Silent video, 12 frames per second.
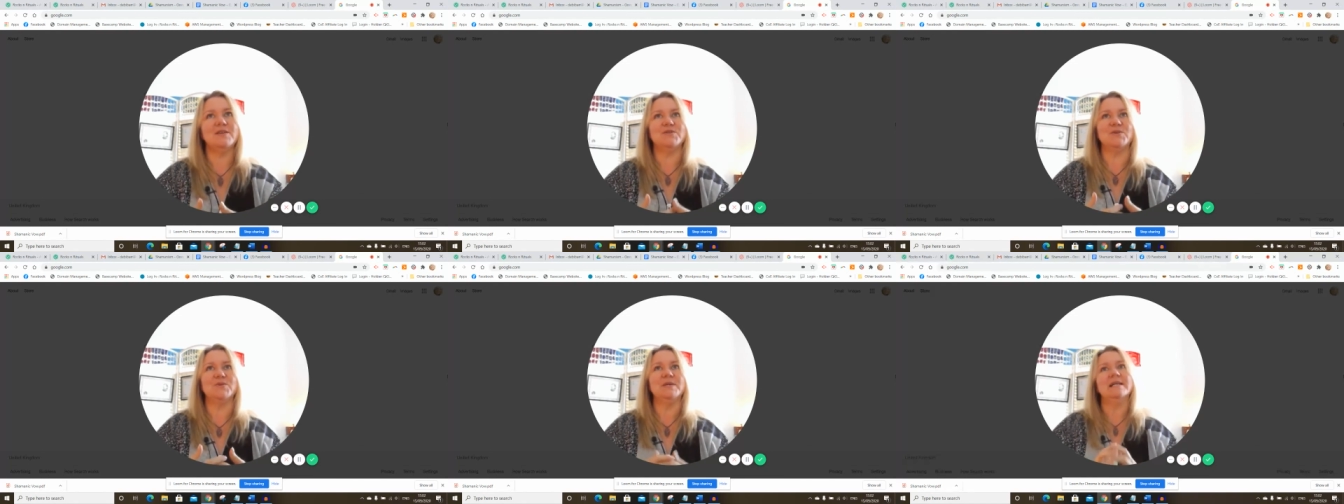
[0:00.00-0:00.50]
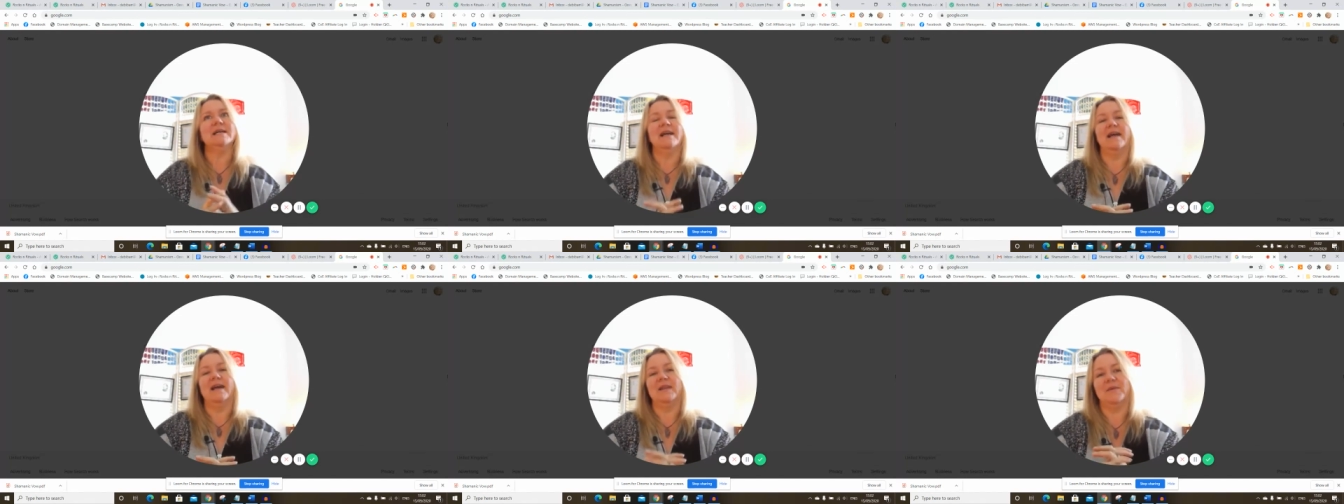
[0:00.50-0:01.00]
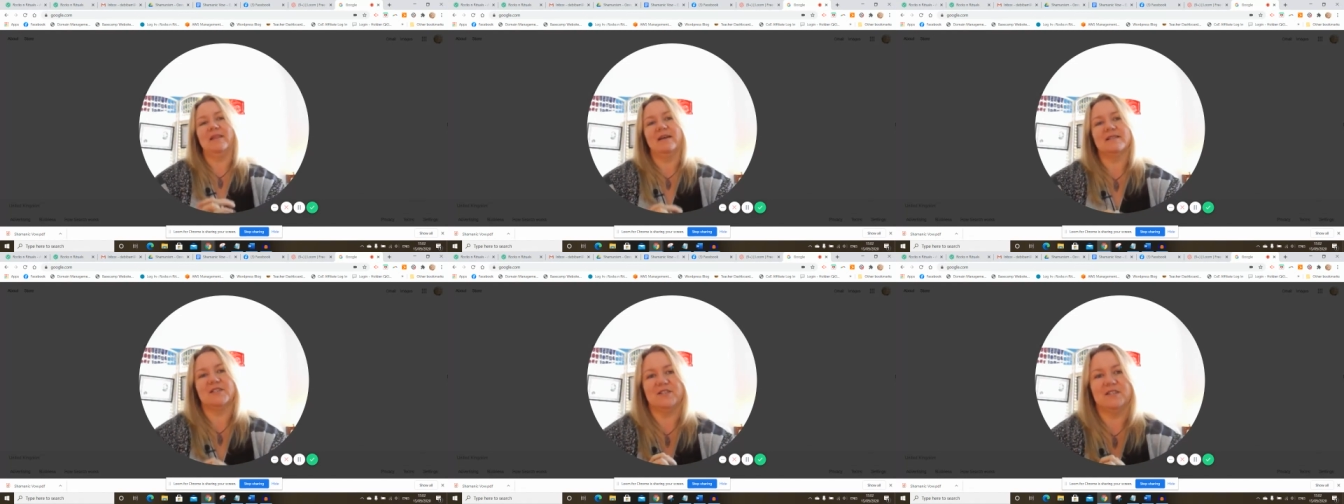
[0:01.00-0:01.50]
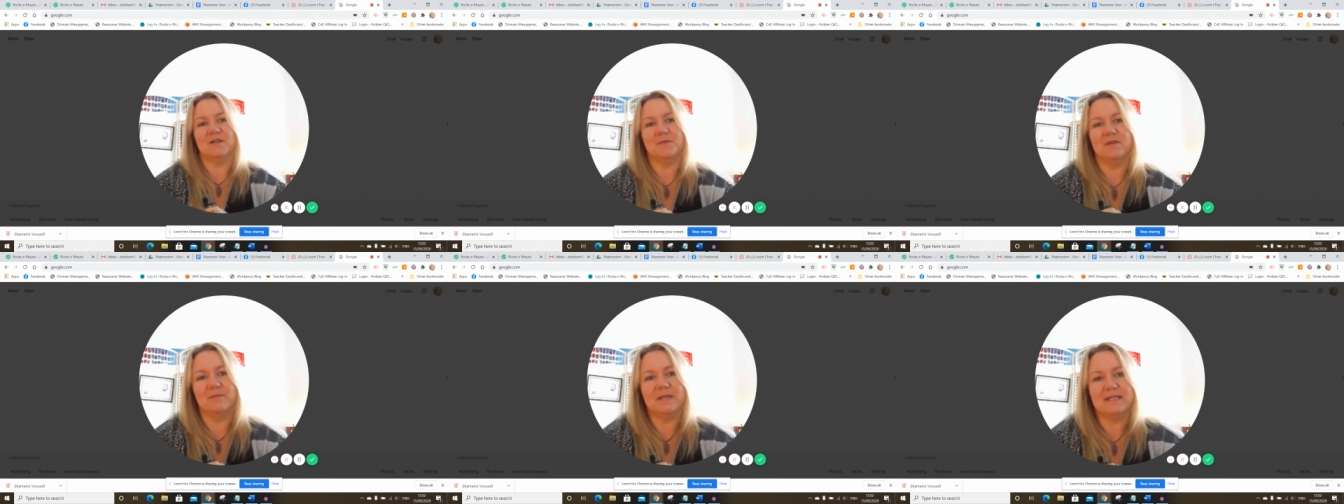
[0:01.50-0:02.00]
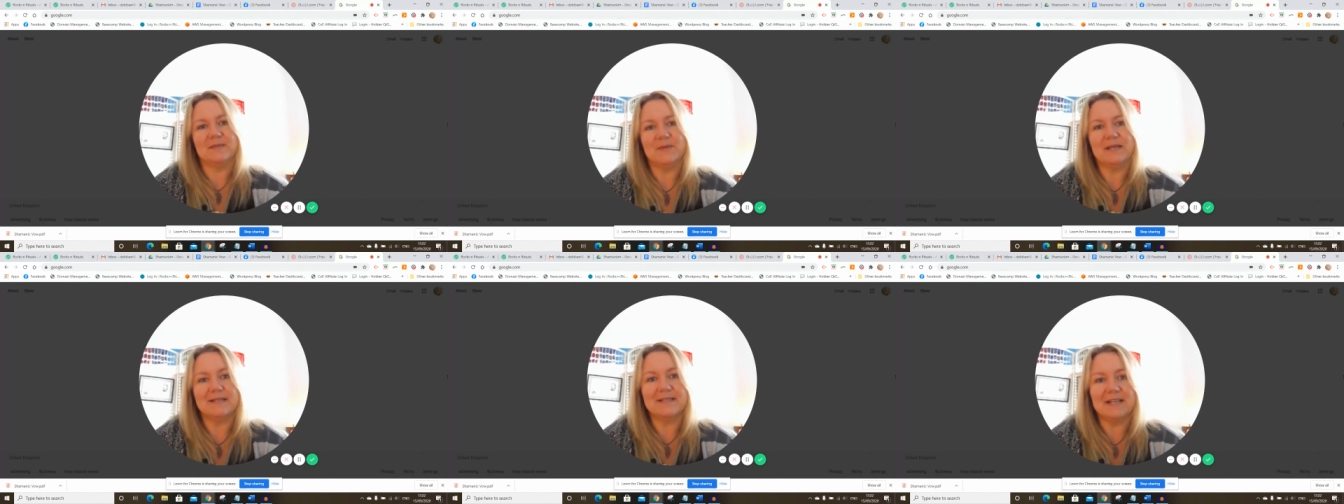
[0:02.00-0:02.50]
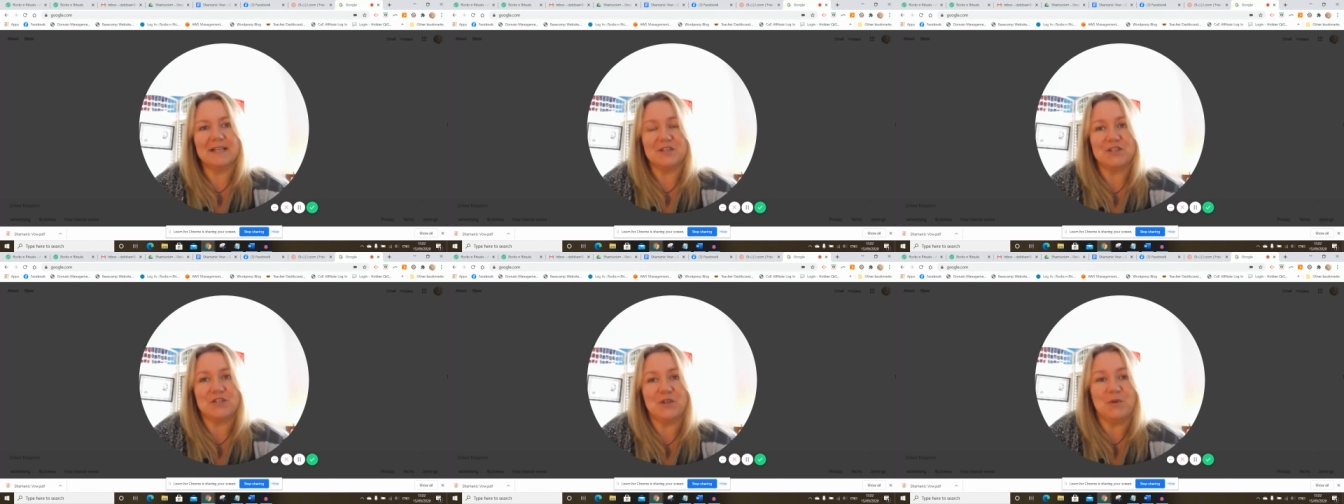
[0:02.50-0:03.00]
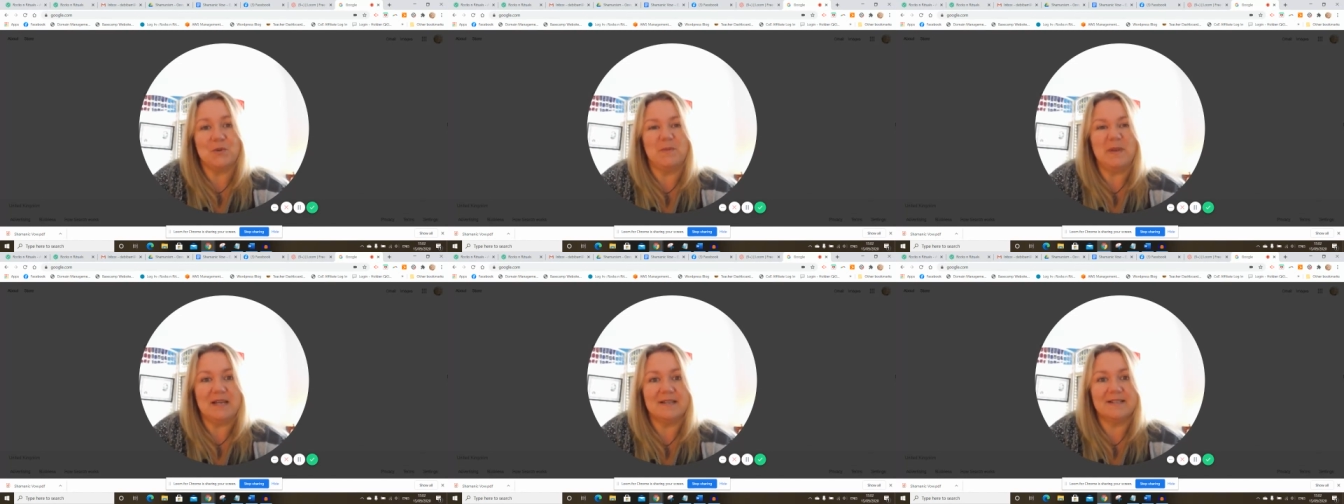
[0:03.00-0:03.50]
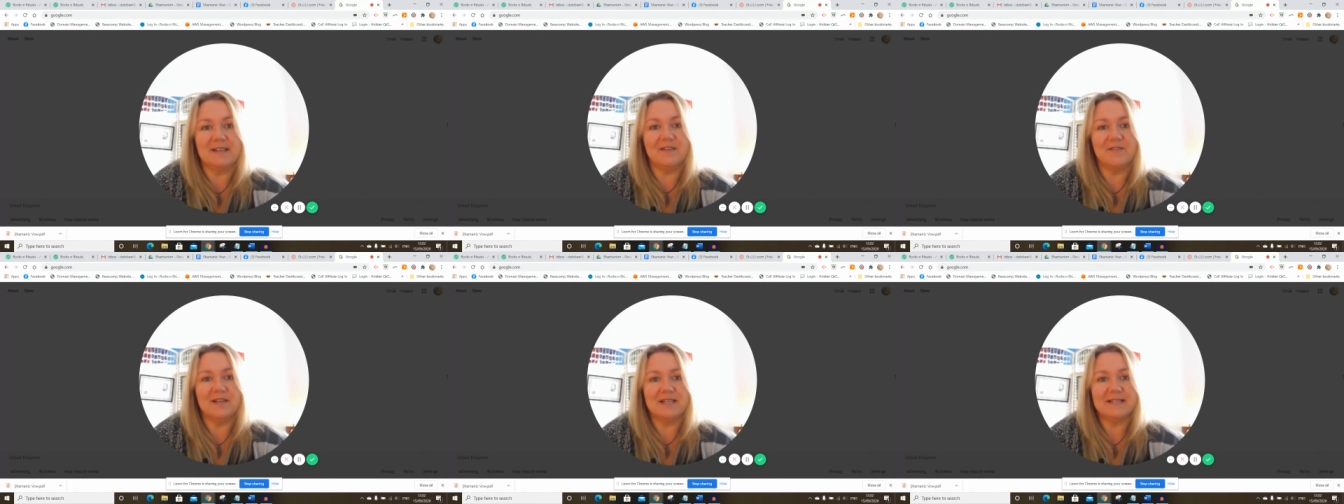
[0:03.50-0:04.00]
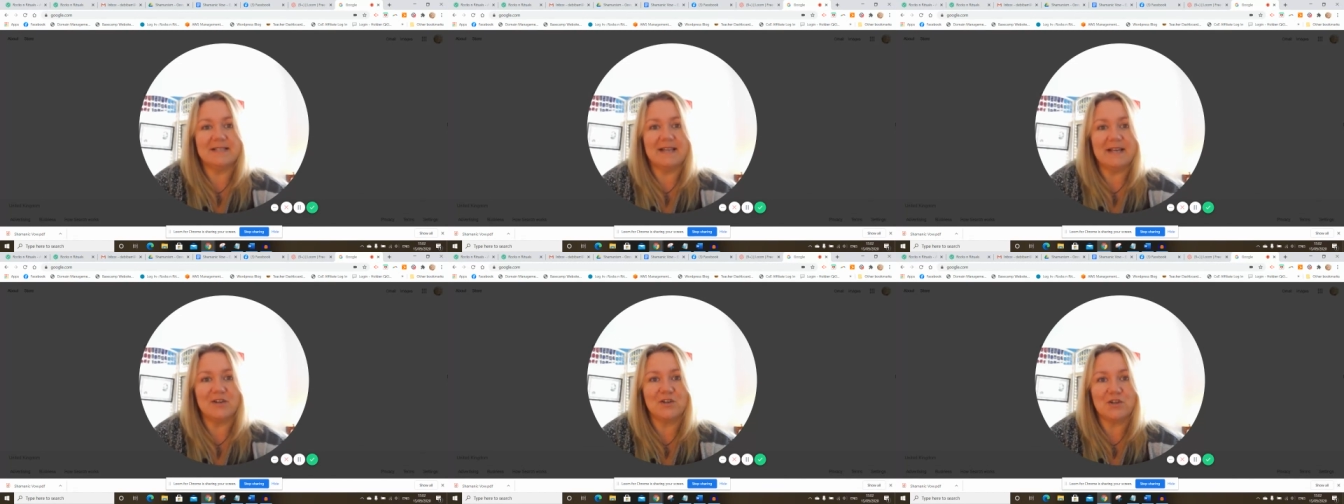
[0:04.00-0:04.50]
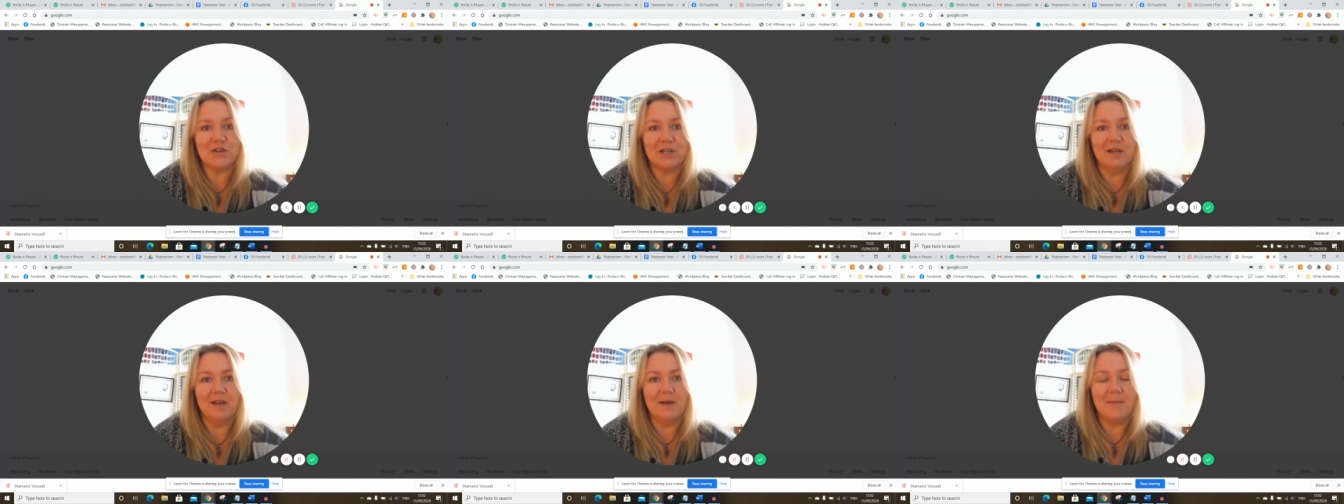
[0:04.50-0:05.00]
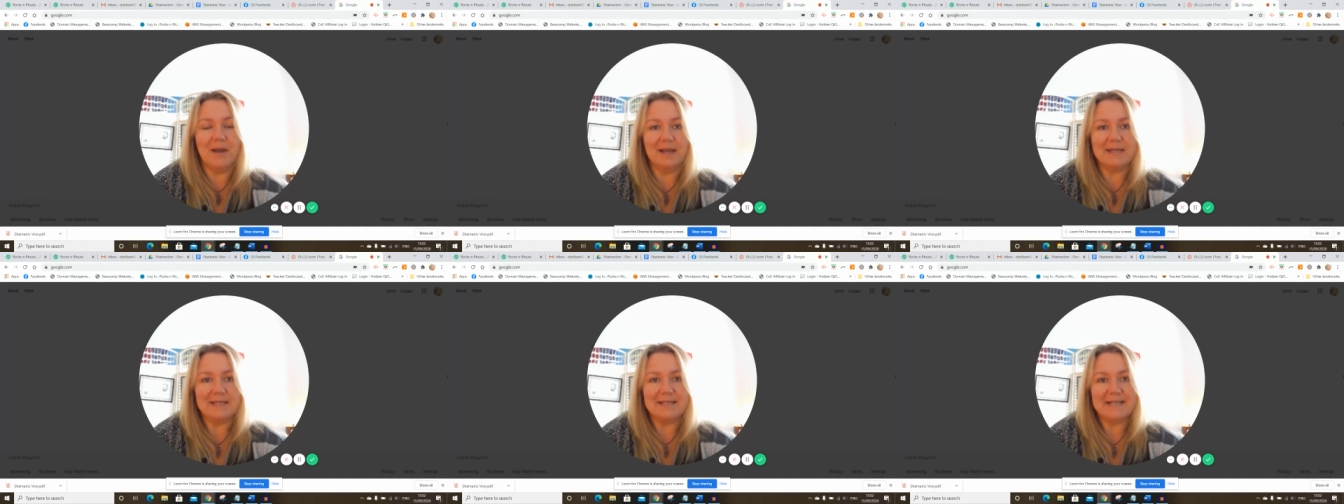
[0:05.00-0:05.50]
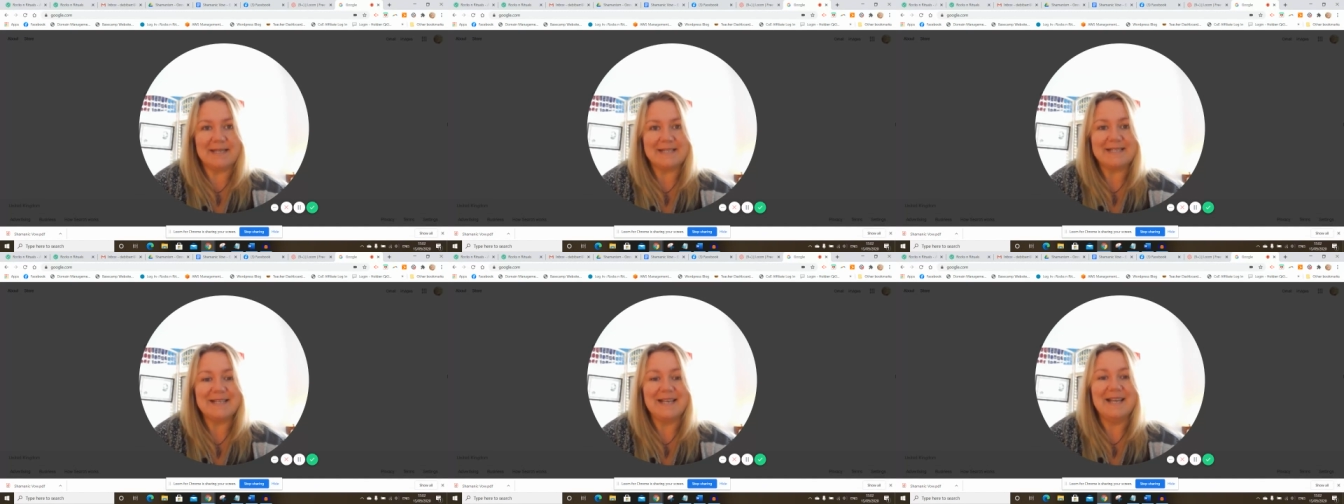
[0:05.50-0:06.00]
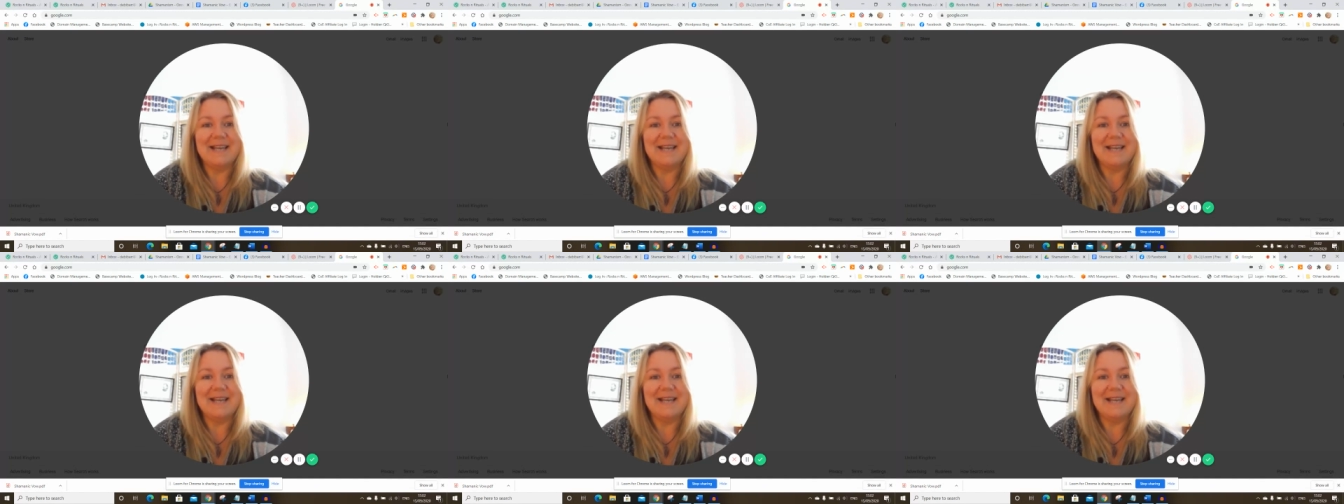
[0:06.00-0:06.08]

So, anyway, that's just some of the bits and pieces, and I just thought it would be nice to give you an insider look behind the scenes.